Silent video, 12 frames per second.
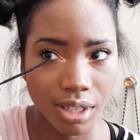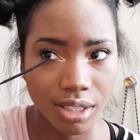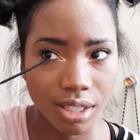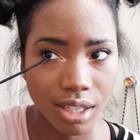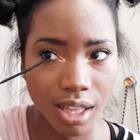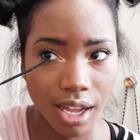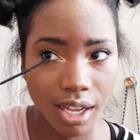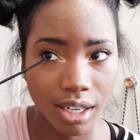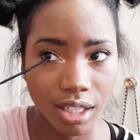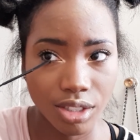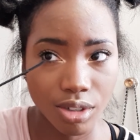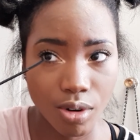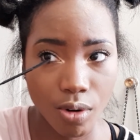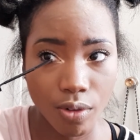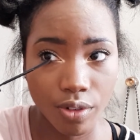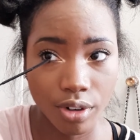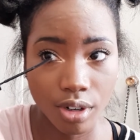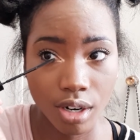did that, and He took over,
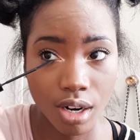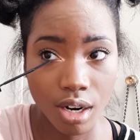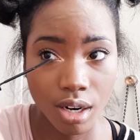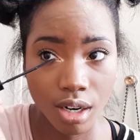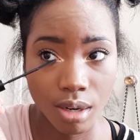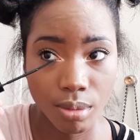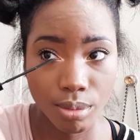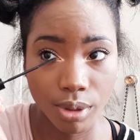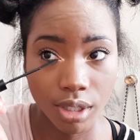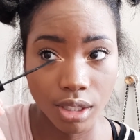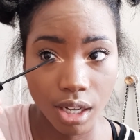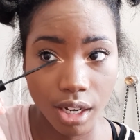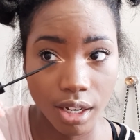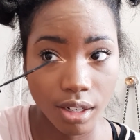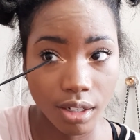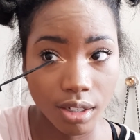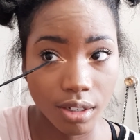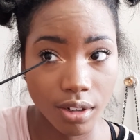because I
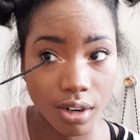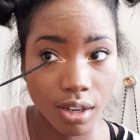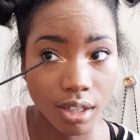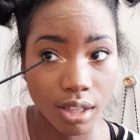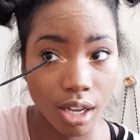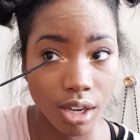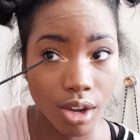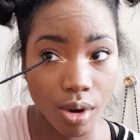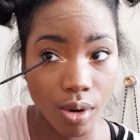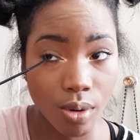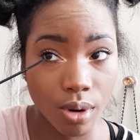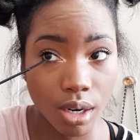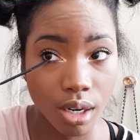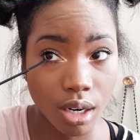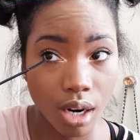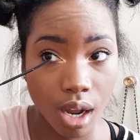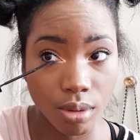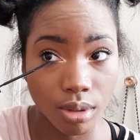let go, and
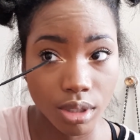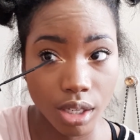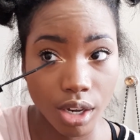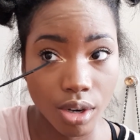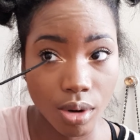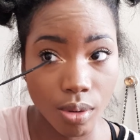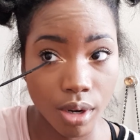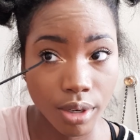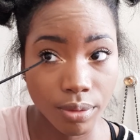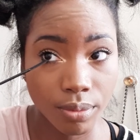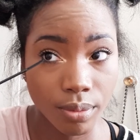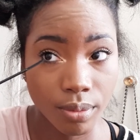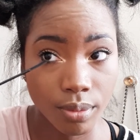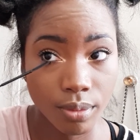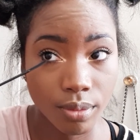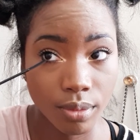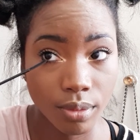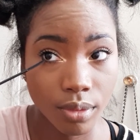I was like, you know what?
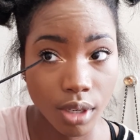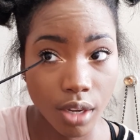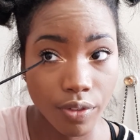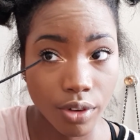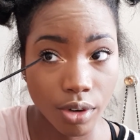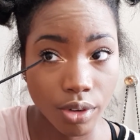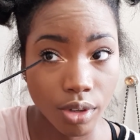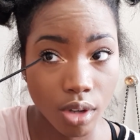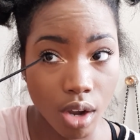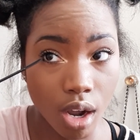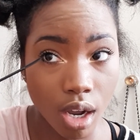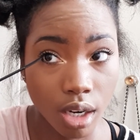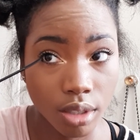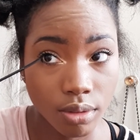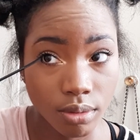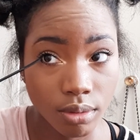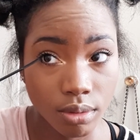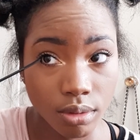If you're real, God,
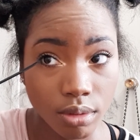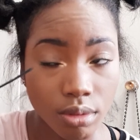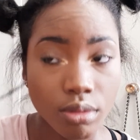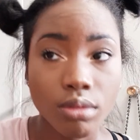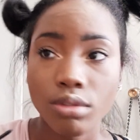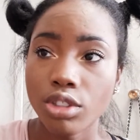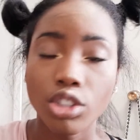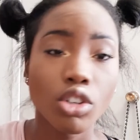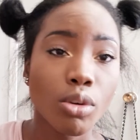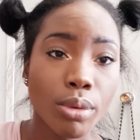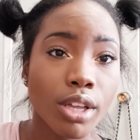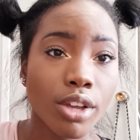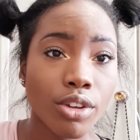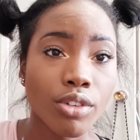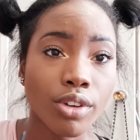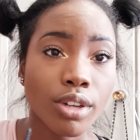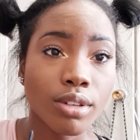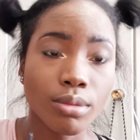show me that you're
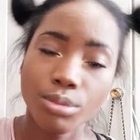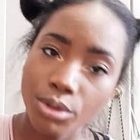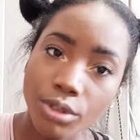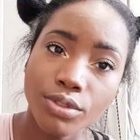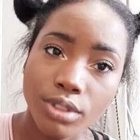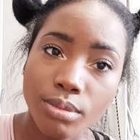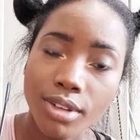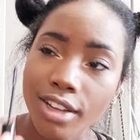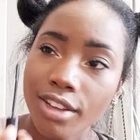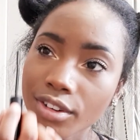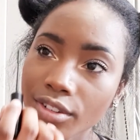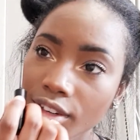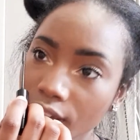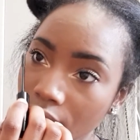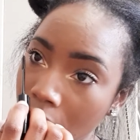real. Prove to me that you're real.